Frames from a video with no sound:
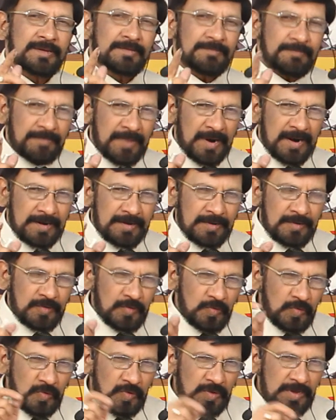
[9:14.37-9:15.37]
But
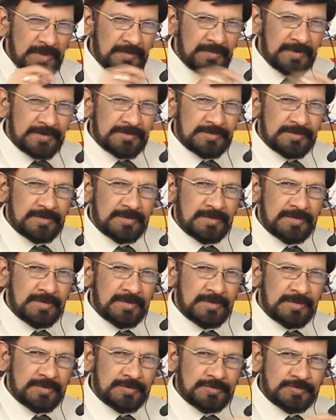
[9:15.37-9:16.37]
whoever
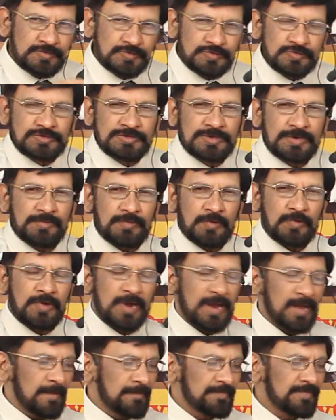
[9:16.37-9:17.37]
is using
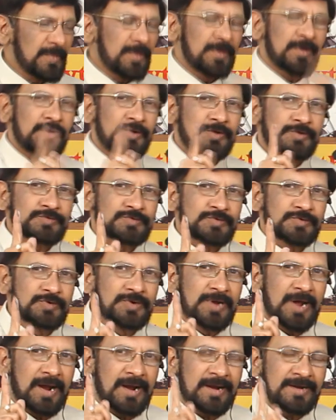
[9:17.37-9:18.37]
program
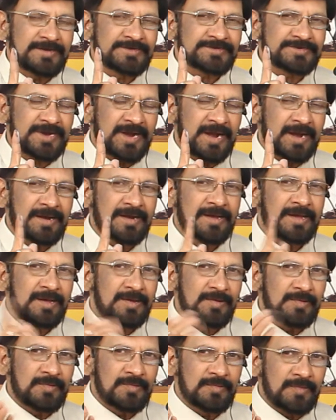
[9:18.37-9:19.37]
should understand
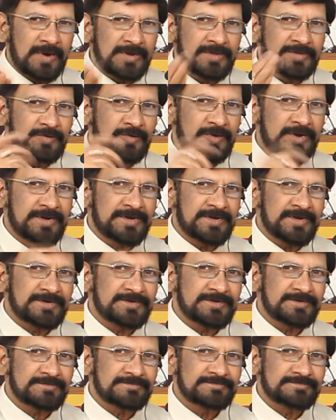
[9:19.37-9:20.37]
what is your
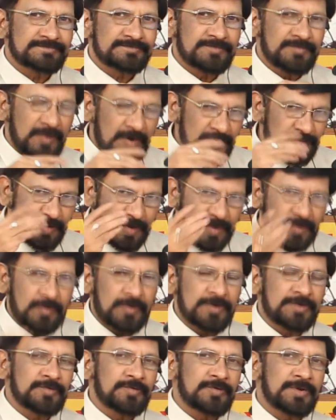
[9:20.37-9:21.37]
intention, what you are
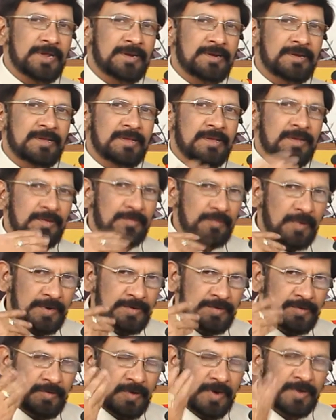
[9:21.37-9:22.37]
going to tell, what
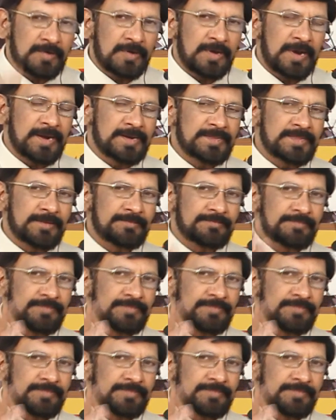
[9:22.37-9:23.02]
you want to guide them.